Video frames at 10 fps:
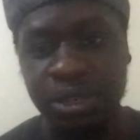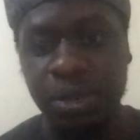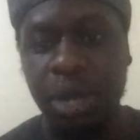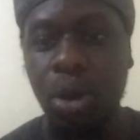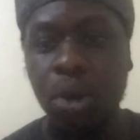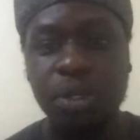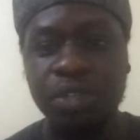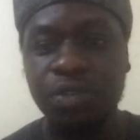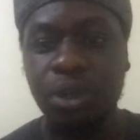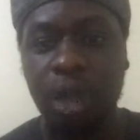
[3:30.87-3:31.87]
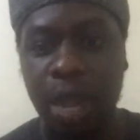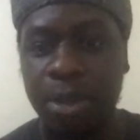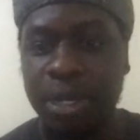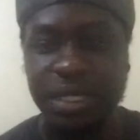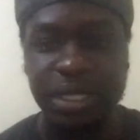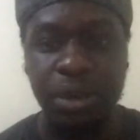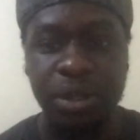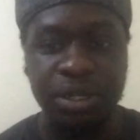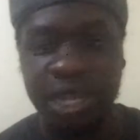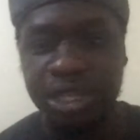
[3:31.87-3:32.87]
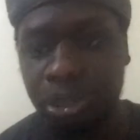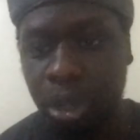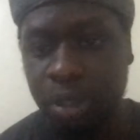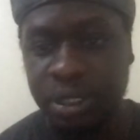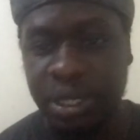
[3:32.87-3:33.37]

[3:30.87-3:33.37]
You can always follow up and see all the triage docs,